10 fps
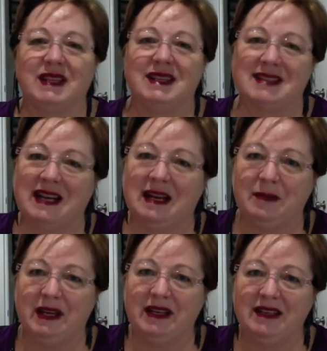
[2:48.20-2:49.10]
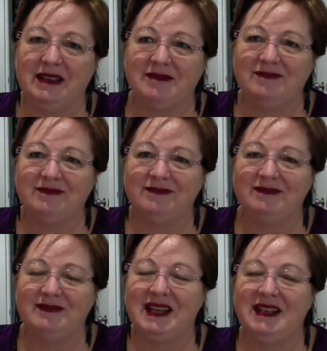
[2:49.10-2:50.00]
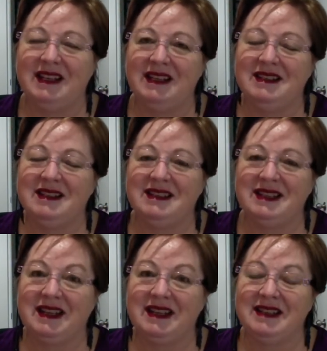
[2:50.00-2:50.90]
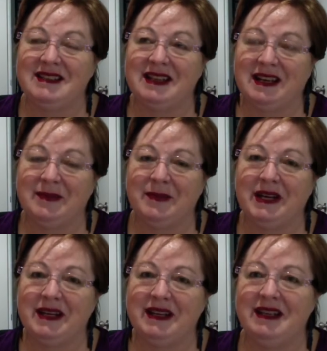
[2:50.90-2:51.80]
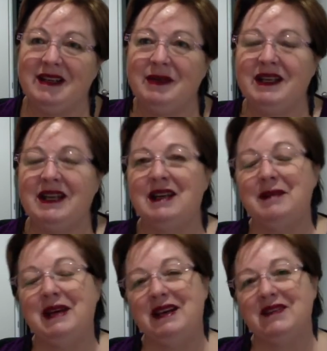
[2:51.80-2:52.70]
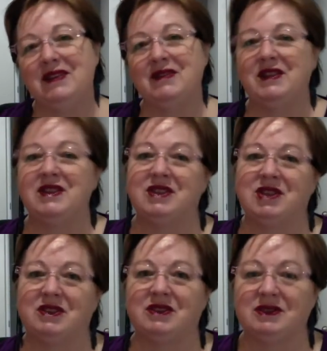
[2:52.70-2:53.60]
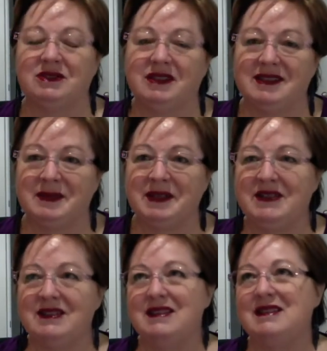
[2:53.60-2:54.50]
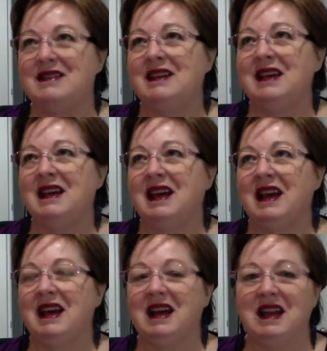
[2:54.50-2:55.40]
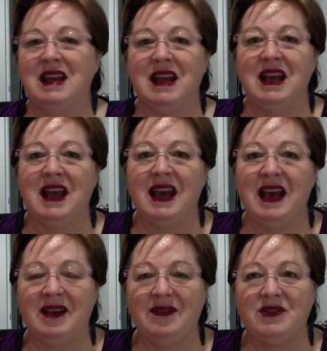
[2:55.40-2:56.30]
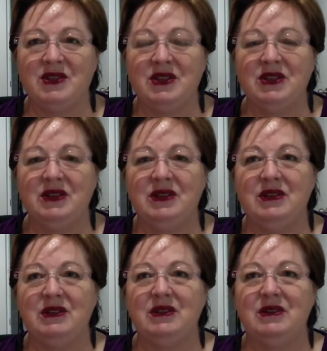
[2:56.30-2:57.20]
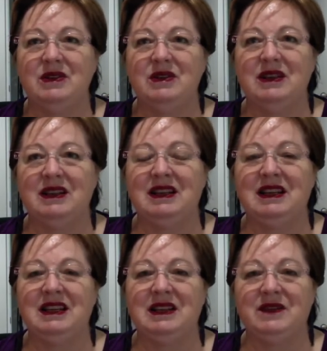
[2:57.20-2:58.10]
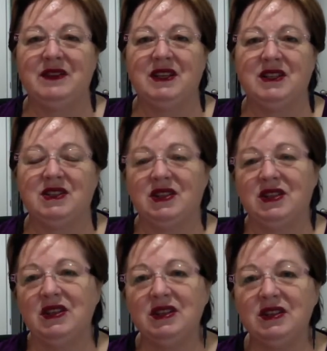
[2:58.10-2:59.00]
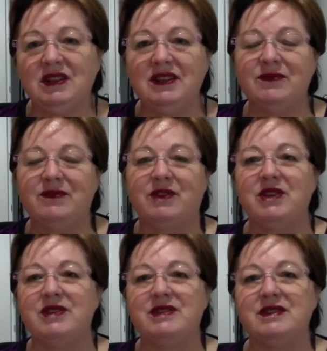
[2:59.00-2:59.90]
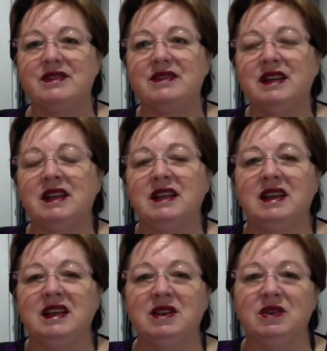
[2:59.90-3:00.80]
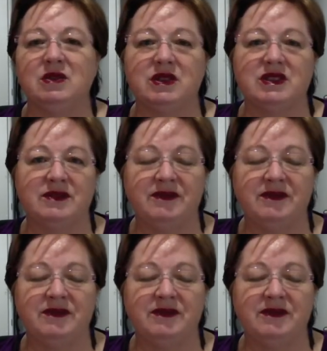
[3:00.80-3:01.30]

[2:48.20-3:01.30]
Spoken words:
heartbreaking. At the end of the day, it's heartbreaking that we come out of adverse childhood experiences and have to live internally frozen in order to